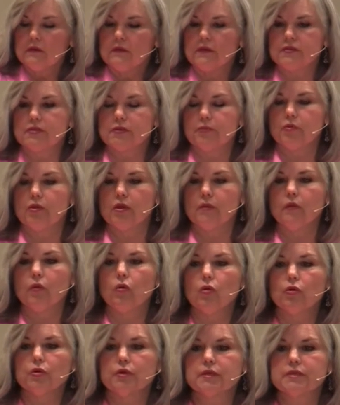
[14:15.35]
the Supreme
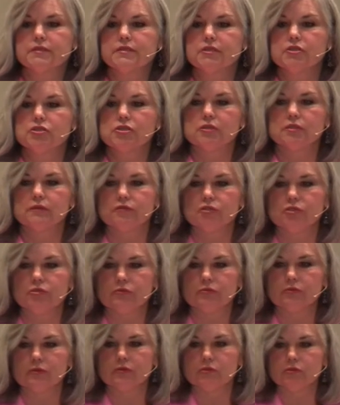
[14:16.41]
Court decision of
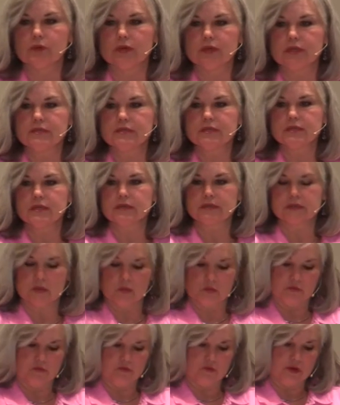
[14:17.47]
June 26
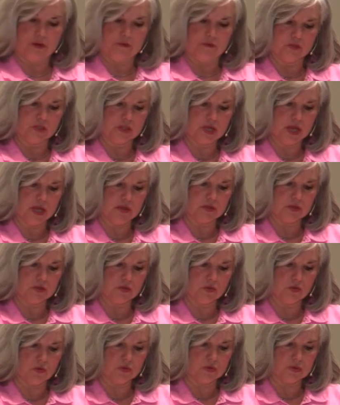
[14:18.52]
that will forever change the
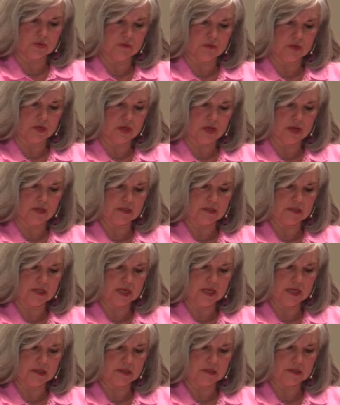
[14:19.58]
course of the United
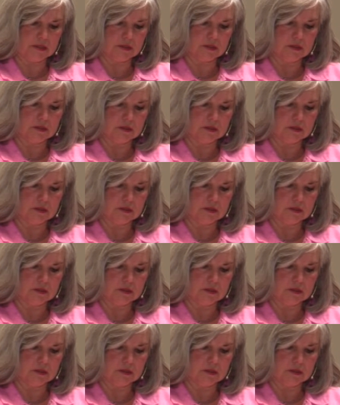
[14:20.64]
States.